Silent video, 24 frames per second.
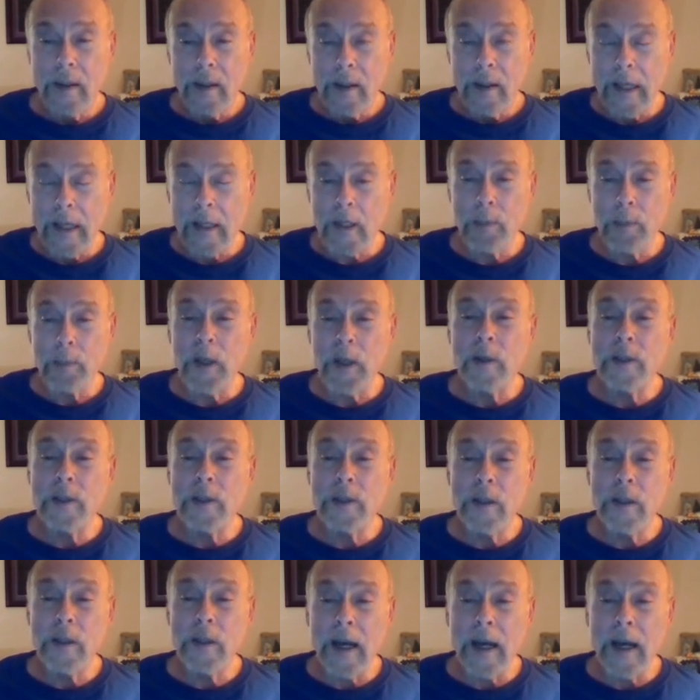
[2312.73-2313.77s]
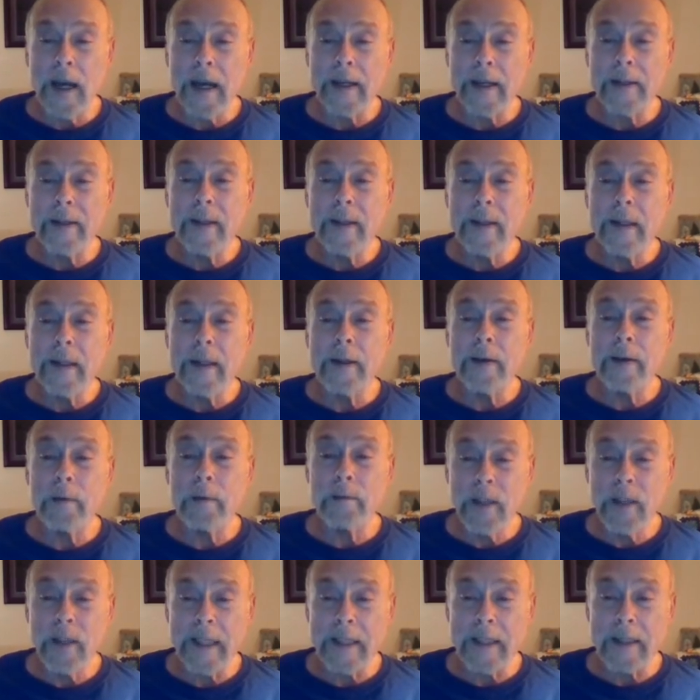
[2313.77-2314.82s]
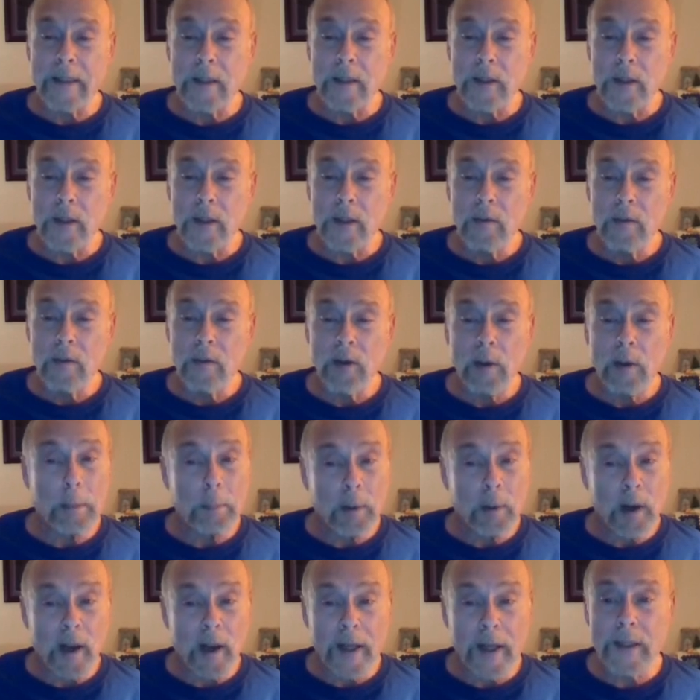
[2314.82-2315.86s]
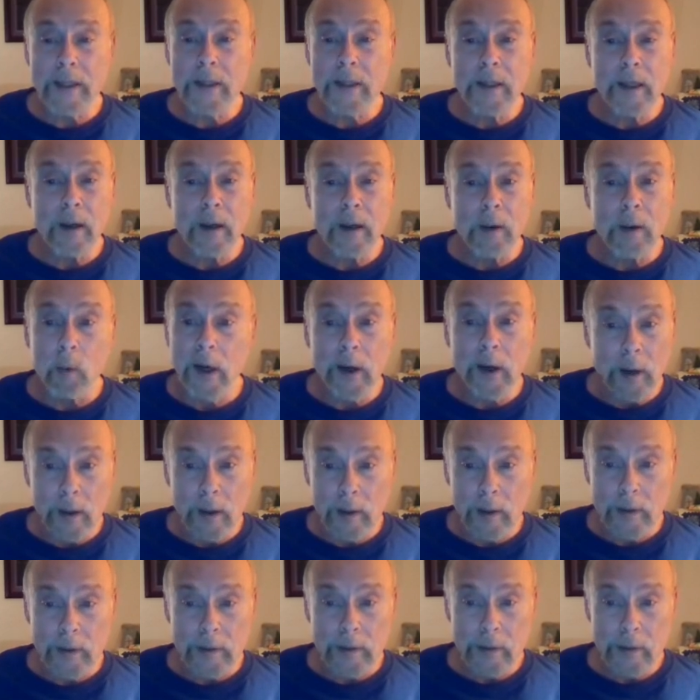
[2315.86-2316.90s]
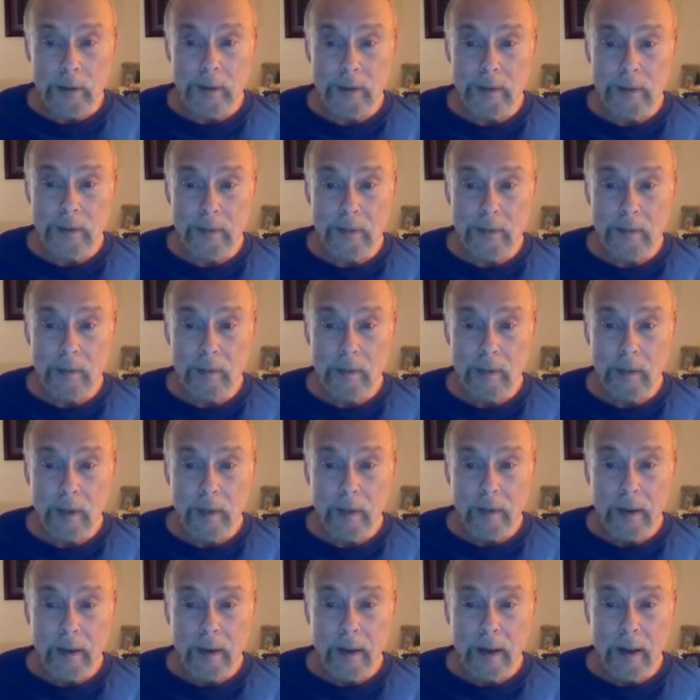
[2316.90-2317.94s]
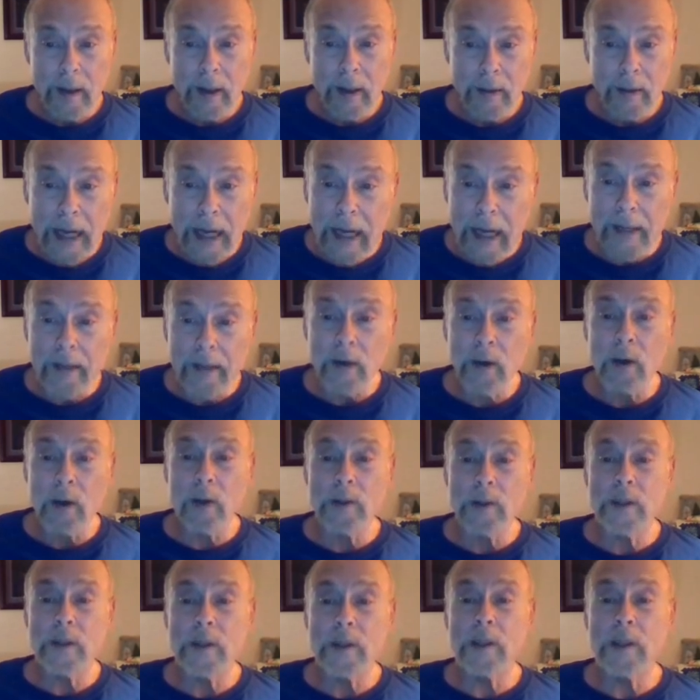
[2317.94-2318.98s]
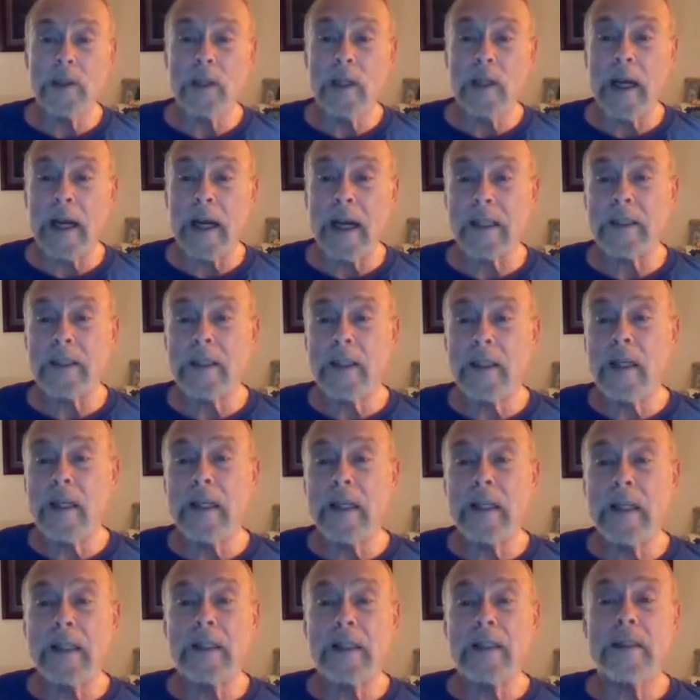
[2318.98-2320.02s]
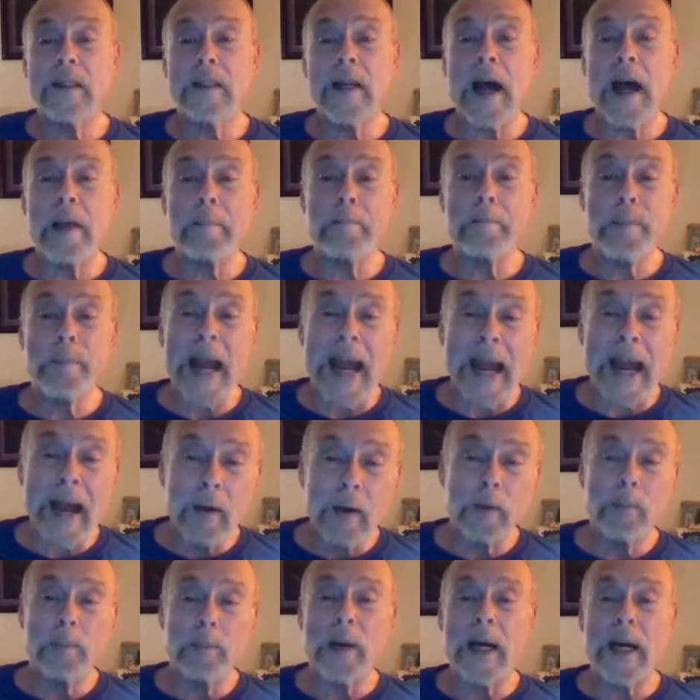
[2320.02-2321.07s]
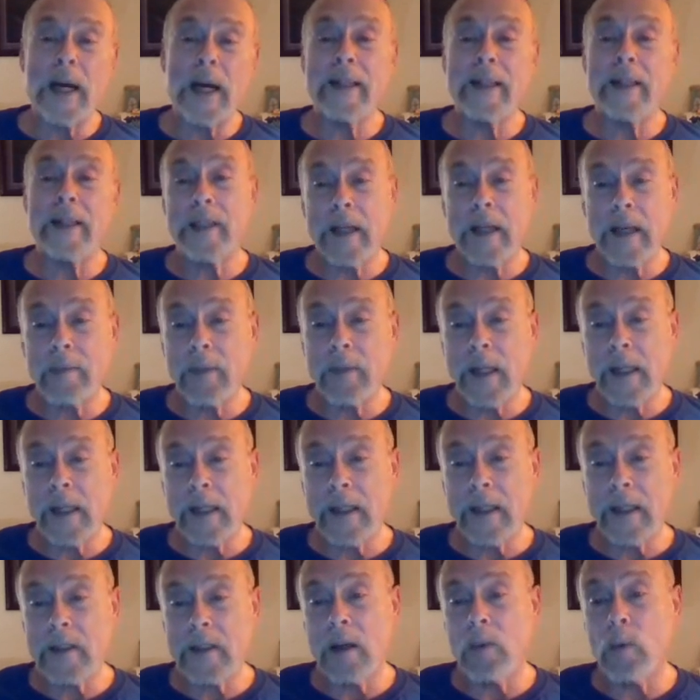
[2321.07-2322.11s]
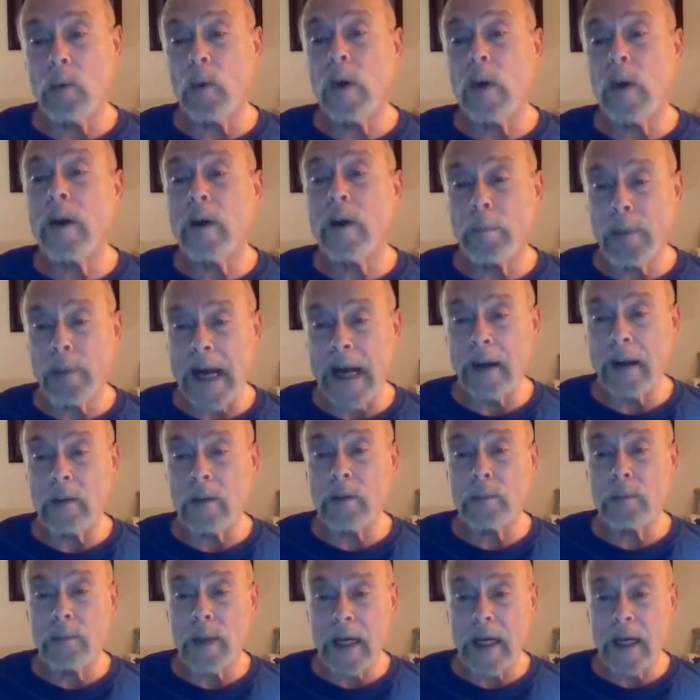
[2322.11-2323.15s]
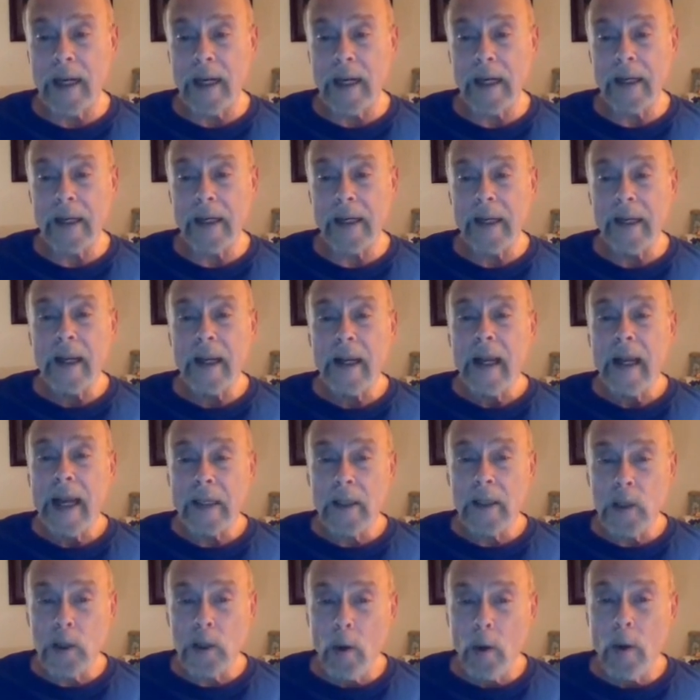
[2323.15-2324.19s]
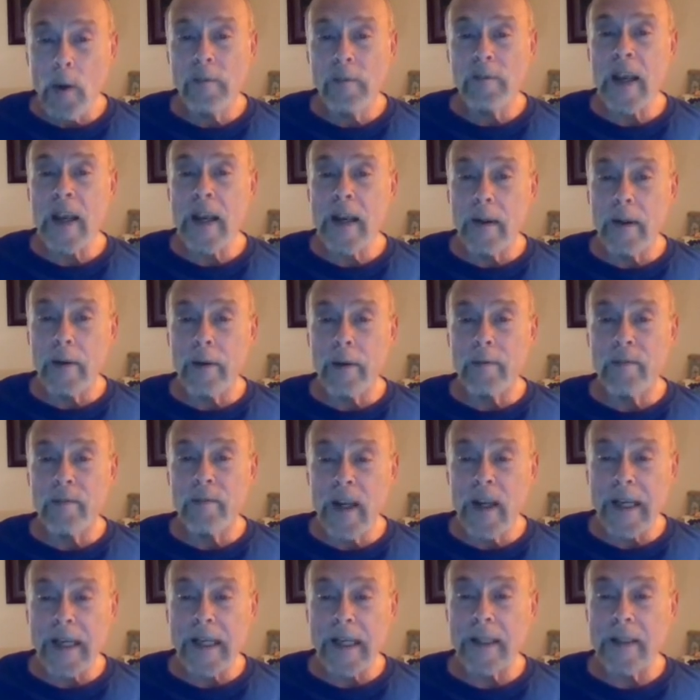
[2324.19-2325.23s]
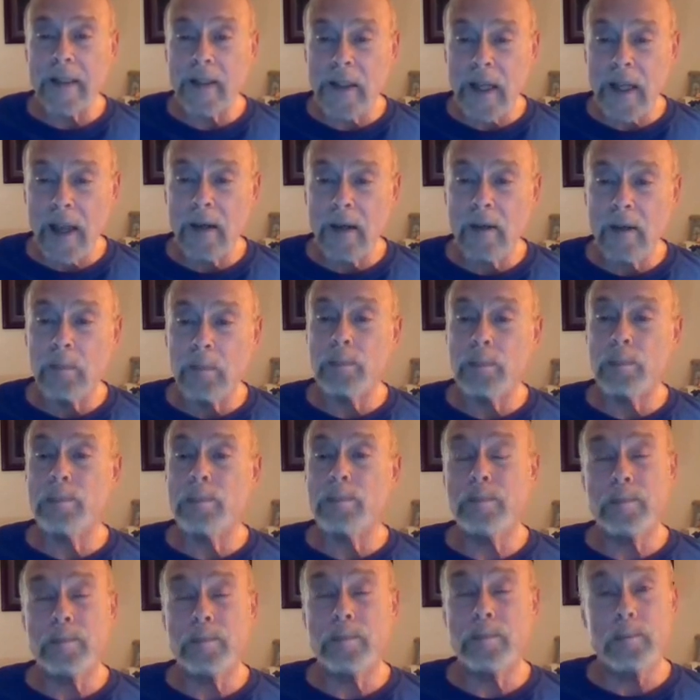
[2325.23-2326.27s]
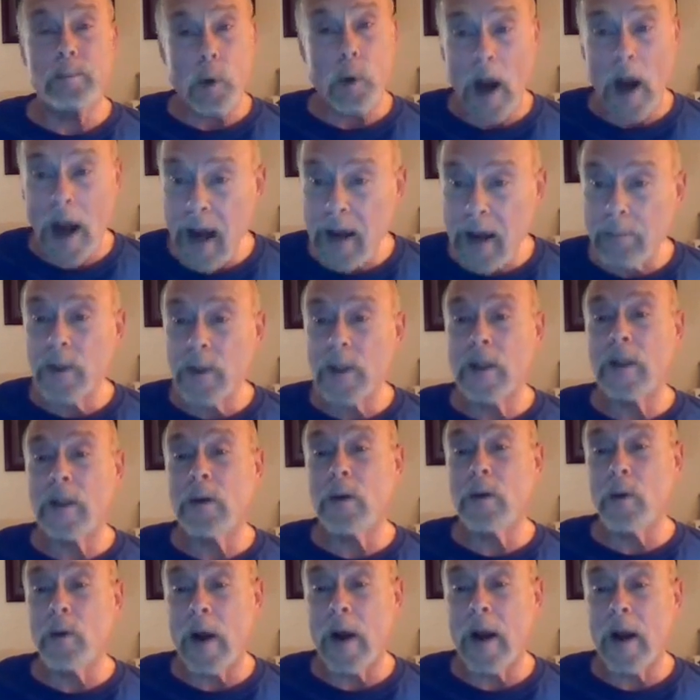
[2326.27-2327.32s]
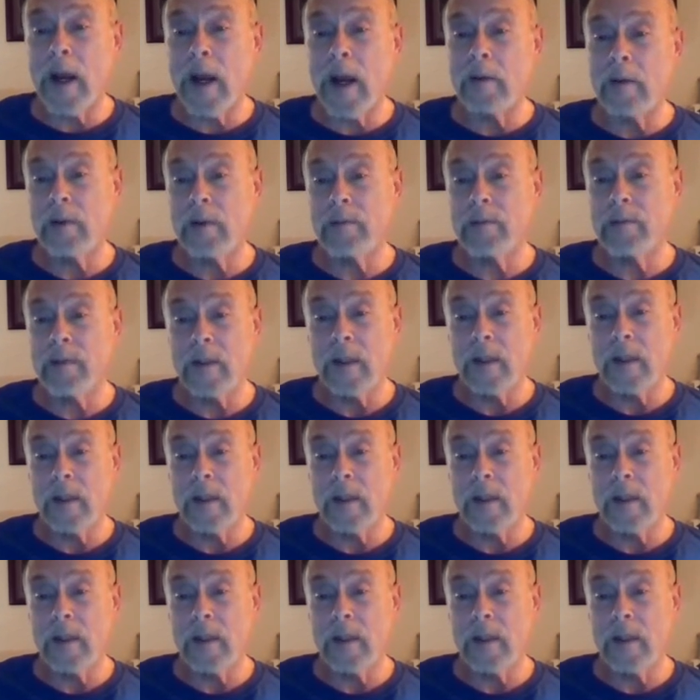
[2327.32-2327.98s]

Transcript: That's because God intervenes from a place that we aren't. And God calls the shots. He is not bound by the same things that we are bound by. And so if he intervenes and robs the grave of